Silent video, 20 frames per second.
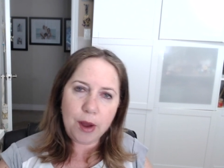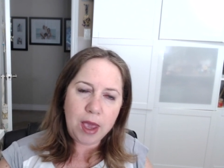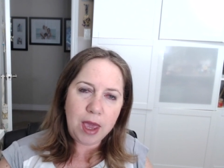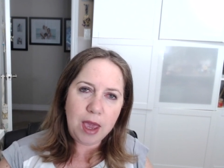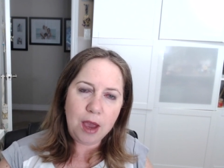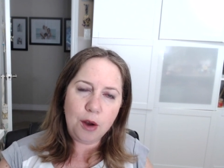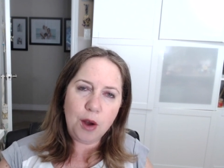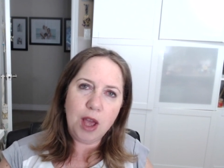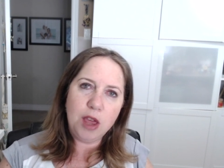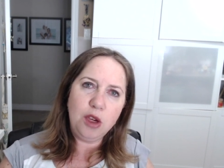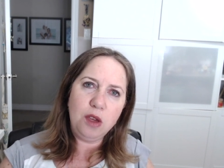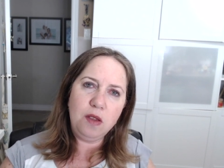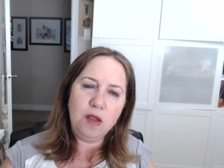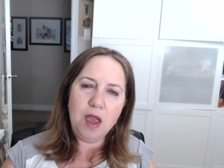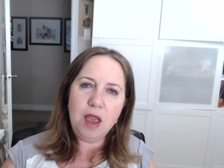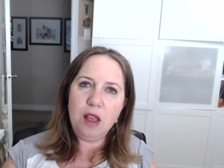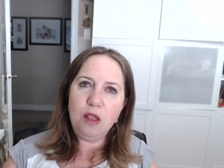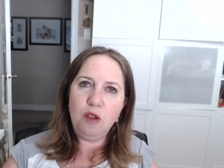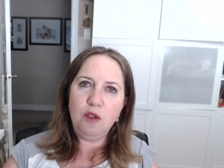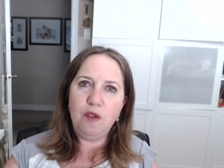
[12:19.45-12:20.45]
here i just
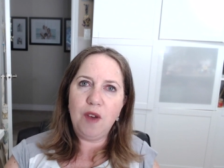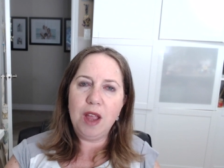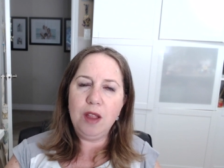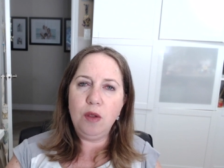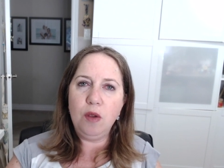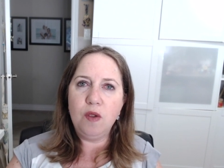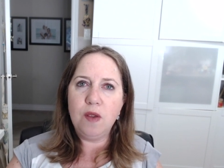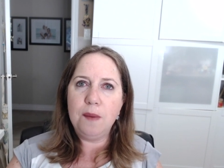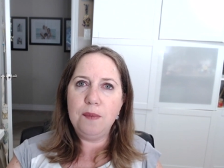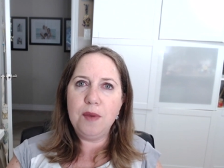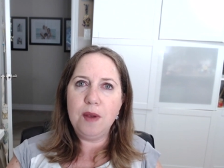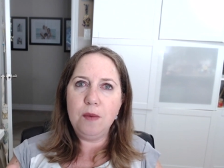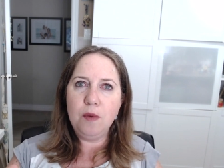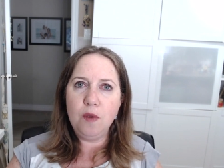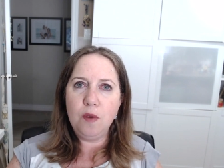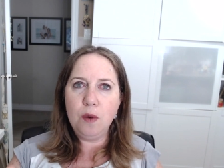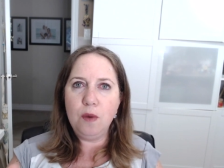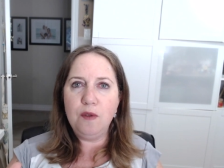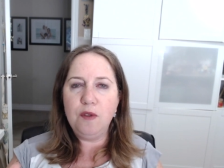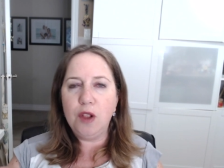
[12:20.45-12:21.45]
think it's fun to sometimes
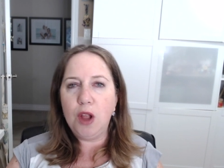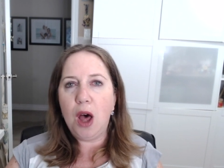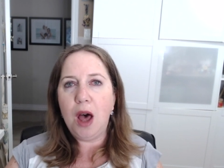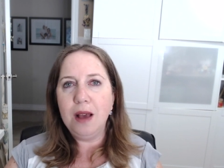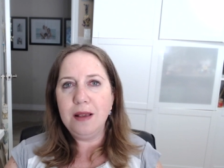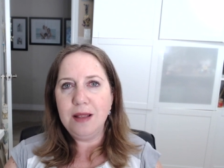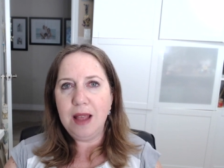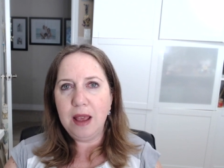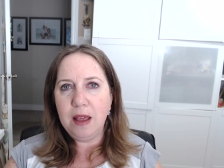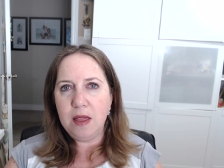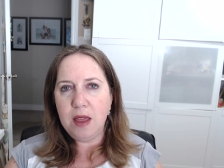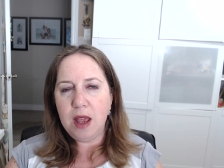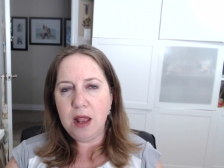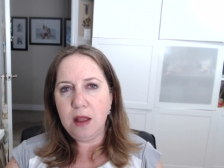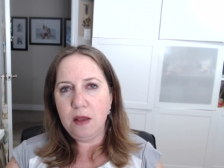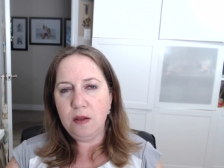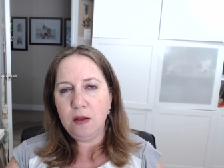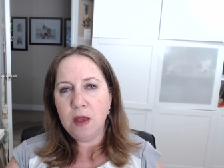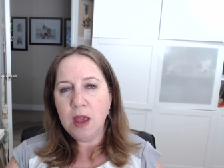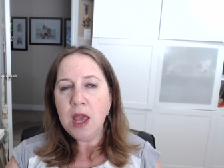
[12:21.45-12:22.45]
do vlogs like this